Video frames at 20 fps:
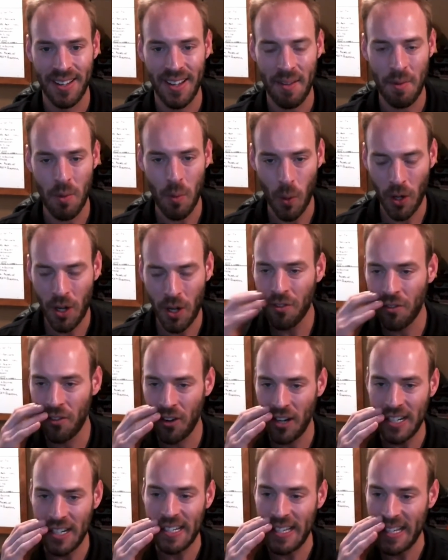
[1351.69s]
I mean, we're
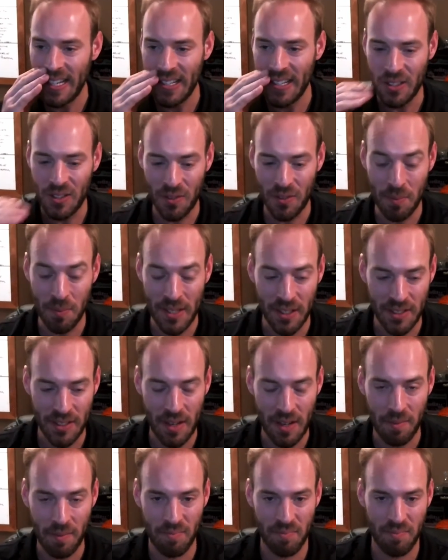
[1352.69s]
converting deals from deals
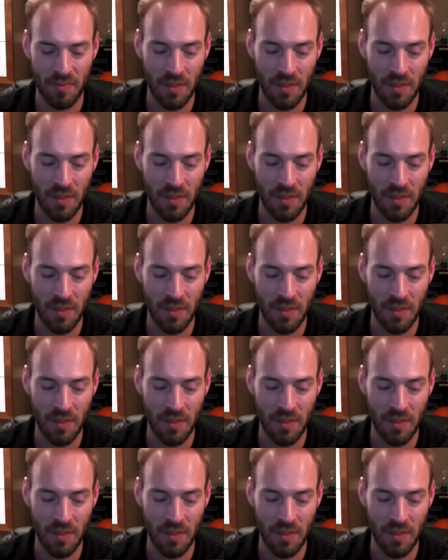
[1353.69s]
that,